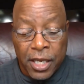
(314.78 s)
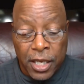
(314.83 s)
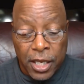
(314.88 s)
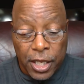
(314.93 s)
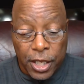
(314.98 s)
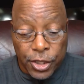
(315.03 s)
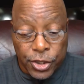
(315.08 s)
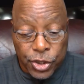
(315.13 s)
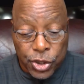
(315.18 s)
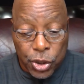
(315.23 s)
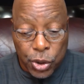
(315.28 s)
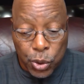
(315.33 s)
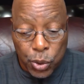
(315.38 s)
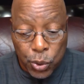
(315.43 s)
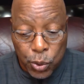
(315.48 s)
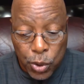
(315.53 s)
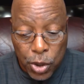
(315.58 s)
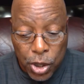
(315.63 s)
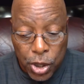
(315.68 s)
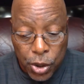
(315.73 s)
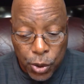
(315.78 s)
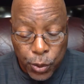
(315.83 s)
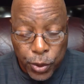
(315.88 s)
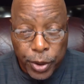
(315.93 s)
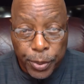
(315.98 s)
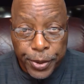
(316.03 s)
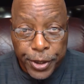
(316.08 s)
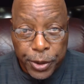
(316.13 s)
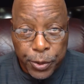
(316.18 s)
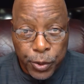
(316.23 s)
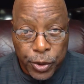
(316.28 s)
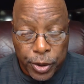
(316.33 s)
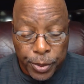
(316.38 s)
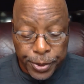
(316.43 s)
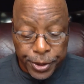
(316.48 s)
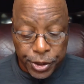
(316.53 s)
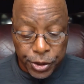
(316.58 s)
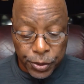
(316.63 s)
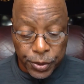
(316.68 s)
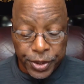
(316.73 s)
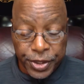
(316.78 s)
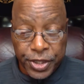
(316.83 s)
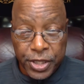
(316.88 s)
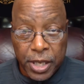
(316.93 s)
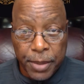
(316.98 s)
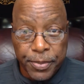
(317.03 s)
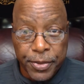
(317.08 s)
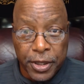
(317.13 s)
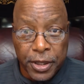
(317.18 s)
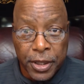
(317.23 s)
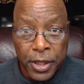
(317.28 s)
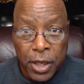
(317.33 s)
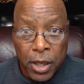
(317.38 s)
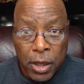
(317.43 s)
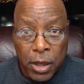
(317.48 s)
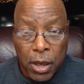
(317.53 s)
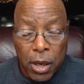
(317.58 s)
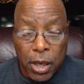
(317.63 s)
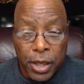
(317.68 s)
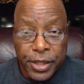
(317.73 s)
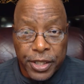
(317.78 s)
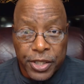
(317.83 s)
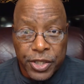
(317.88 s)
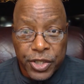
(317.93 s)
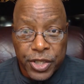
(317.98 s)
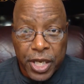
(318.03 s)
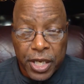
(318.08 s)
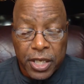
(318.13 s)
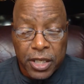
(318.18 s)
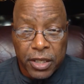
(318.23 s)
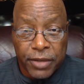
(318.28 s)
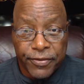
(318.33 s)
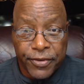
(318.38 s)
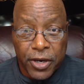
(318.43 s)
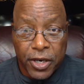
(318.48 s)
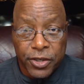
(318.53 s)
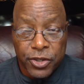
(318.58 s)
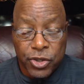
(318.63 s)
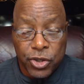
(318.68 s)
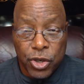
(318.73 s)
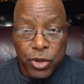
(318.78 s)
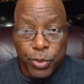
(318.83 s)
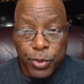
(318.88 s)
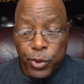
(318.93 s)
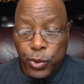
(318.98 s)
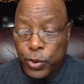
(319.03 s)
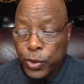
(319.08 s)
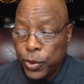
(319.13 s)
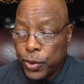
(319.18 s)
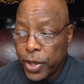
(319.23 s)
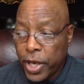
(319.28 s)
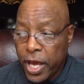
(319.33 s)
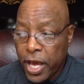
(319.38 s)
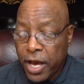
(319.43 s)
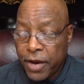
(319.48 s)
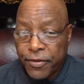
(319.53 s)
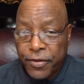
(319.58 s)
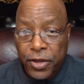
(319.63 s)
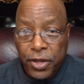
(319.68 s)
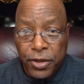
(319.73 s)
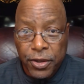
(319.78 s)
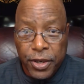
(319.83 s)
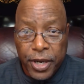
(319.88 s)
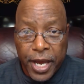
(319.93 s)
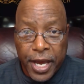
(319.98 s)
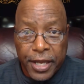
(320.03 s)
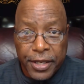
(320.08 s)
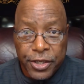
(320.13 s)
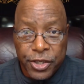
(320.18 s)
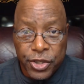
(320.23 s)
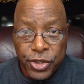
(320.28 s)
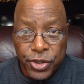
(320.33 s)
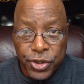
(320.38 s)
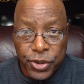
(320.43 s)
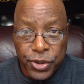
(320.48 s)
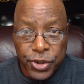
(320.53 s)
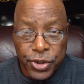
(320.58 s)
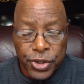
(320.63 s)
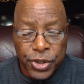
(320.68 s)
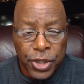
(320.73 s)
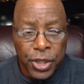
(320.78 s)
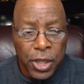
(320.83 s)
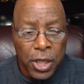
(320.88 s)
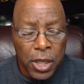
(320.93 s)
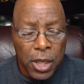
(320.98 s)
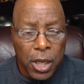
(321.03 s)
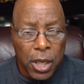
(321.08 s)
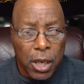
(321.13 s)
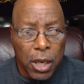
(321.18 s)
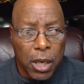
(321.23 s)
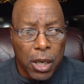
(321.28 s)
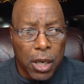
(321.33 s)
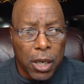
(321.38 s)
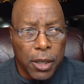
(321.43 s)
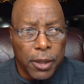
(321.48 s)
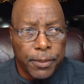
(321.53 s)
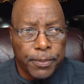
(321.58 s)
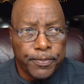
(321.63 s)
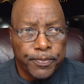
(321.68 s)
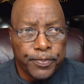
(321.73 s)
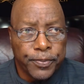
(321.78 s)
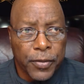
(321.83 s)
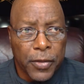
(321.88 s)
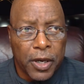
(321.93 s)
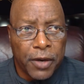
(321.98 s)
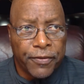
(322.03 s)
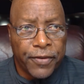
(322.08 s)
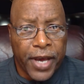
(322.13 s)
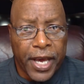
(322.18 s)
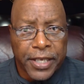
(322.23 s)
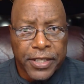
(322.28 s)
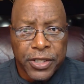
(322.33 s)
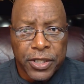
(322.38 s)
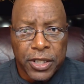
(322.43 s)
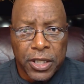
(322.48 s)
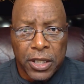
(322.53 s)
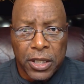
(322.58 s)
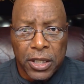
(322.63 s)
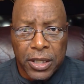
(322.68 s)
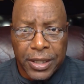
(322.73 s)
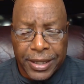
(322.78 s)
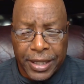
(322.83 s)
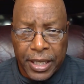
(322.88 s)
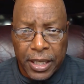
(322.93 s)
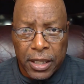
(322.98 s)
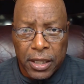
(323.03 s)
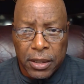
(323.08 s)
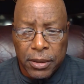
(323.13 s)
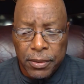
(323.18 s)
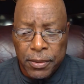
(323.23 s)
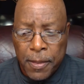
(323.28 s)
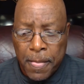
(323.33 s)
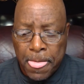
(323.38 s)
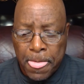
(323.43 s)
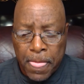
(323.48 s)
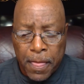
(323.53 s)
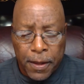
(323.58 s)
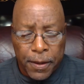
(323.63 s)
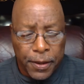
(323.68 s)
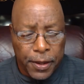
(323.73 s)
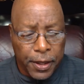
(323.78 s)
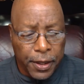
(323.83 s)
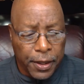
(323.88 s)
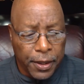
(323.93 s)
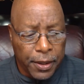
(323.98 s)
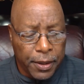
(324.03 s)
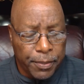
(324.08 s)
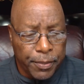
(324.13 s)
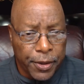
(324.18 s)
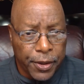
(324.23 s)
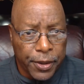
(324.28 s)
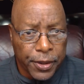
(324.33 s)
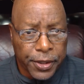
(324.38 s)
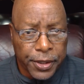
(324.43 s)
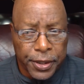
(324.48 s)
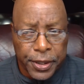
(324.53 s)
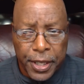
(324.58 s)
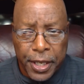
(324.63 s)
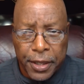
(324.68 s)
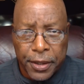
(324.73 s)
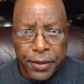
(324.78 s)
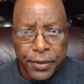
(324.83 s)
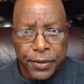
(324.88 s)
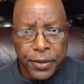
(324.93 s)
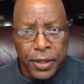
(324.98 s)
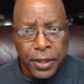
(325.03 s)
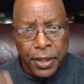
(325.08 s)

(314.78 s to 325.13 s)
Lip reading: And so we'll be doing something on the 2nd of October. We will have here at the church a vaccine clinic. The American Health